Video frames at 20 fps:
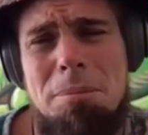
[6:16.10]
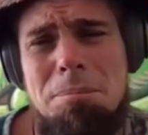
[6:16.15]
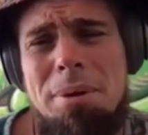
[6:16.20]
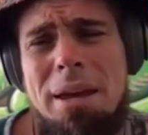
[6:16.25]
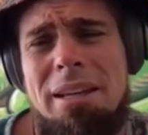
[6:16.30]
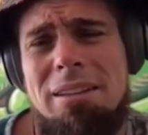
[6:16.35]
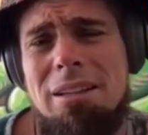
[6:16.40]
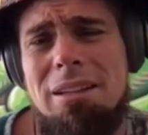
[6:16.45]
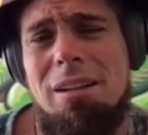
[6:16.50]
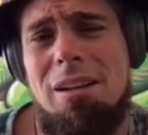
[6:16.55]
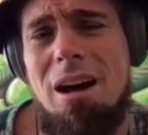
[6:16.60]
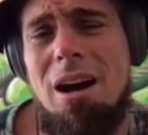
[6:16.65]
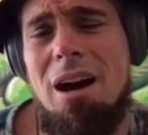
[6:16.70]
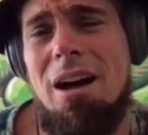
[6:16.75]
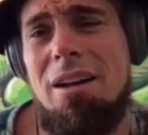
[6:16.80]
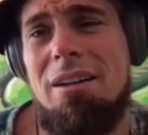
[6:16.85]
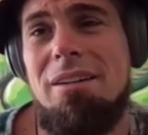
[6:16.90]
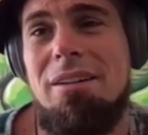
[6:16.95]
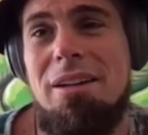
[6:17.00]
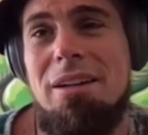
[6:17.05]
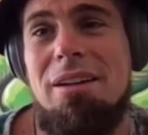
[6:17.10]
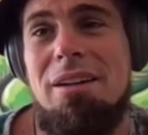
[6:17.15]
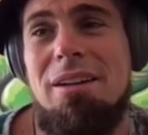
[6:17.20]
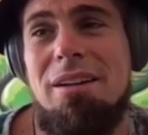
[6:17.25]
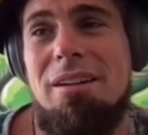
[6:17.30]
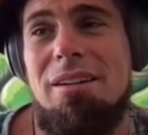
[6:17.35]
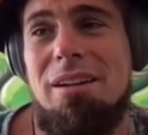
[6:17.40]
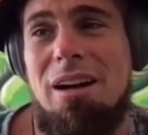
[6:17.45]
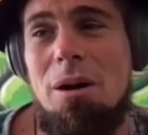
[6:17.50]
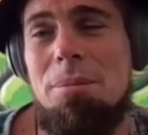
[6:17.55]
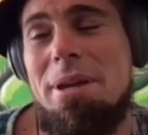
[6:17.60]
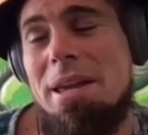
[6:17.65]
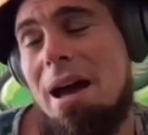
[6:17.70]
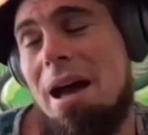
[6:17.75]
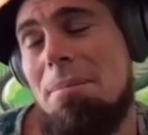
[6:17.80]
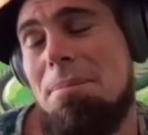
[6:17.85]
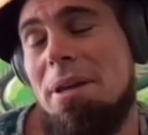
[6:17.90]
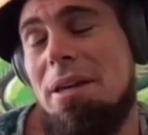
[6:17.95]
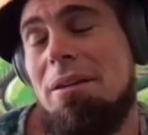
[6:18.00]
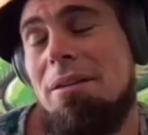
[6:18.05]
I can paint a lot, I'll be
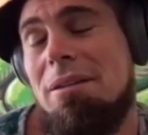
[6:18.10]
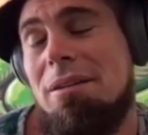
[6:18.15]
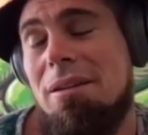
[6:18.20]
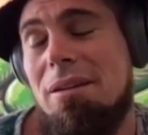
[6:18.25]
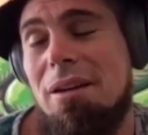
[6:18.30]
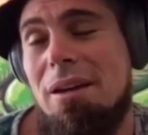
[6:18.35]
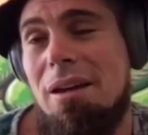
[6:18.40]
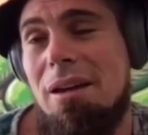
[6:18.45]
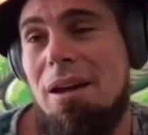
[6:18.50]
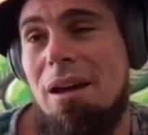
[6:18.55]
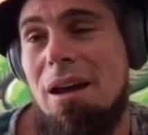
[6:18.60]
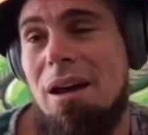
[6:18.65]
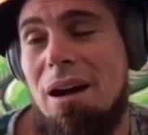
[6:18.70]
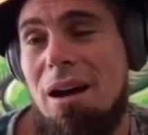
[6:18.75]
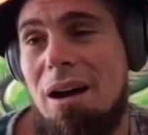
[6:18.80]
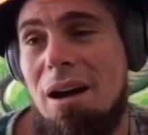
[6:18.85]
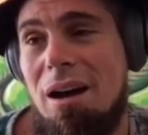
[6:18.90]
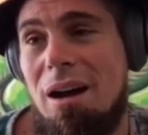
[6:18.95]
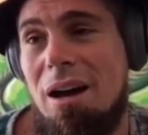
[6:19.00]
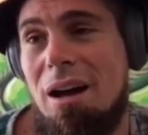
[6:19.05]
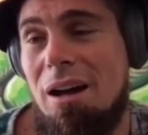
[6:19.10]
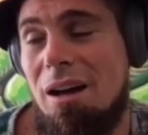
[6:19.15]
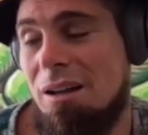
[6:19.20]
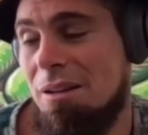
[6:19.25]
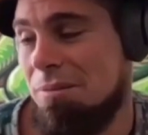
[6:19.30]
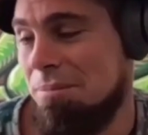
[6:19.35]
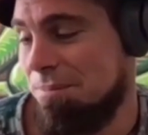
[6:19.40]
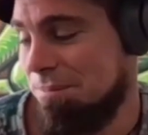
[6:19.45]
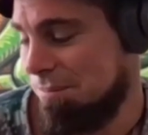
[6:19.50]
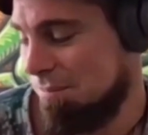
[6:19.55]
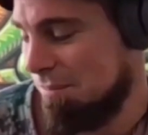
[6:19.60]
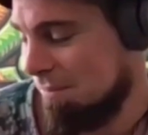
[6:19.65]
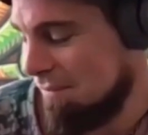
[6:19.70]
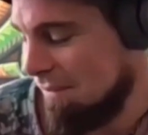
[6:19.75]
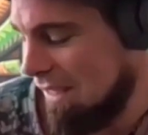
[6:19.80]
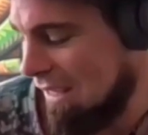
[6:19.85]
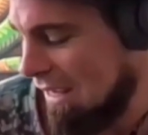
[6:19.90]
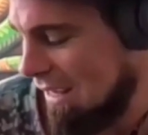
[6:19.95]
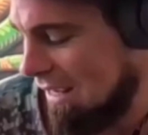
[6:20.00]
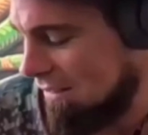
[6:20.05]
happy. Um,
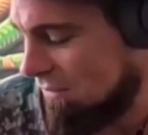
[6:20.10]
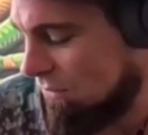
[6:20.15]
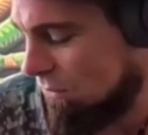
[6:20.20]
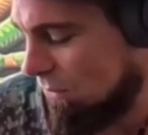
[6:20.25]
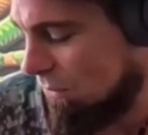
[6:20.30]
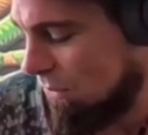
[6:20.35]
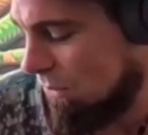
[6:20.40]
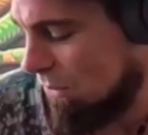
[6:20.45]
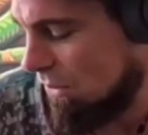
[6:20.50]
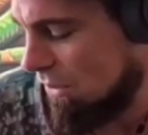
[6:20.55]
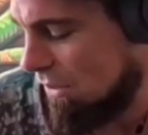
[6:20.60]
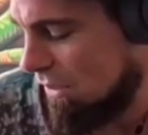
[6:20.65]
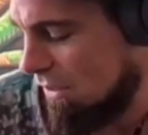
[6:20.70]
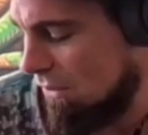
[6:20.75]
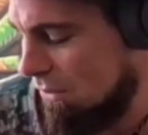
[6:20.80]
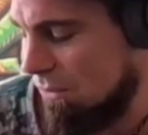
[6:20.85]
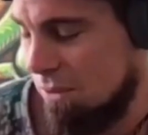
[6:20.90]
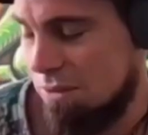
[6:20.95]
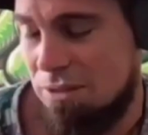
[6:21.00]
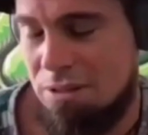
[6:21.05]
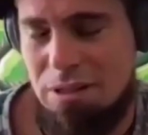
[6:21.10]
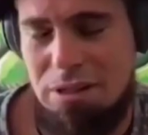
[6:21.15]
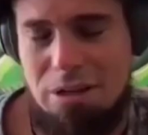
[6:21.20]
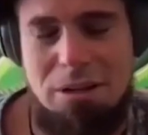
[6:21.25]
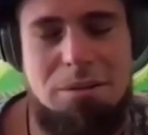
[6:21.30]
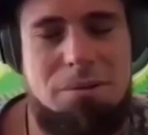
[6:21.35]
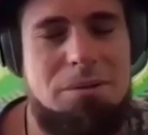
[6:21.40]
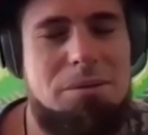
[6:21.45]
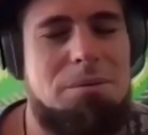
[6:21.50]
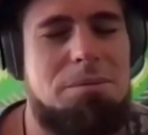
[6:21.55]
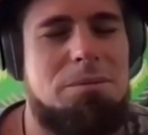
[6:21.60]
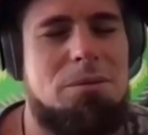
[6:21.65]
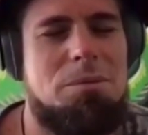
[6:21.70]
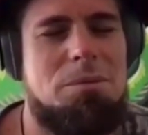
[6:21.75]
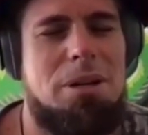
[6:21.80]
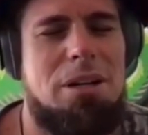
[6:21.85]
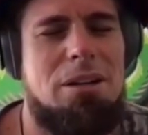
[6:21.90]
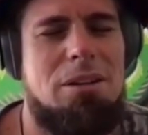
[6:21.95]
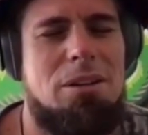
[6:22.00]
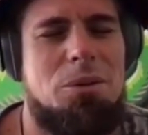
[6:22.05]
as for, what's the second
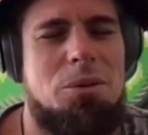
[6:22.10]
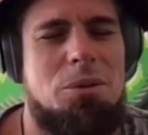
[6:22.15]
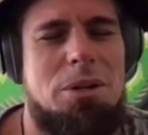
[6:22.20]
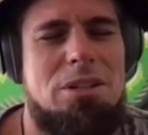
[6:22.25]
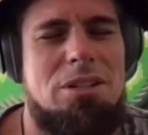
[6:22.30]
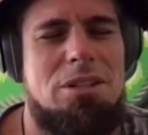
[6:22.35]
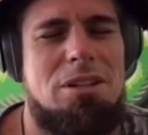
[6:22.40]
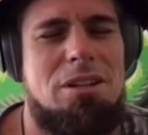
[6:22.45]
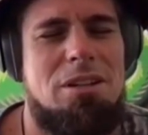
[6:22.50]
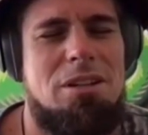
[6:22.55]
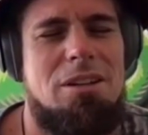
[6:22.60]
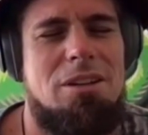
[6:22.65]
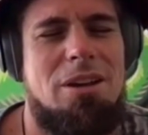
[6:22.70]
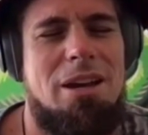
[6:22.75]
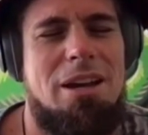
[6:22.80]
part of the question?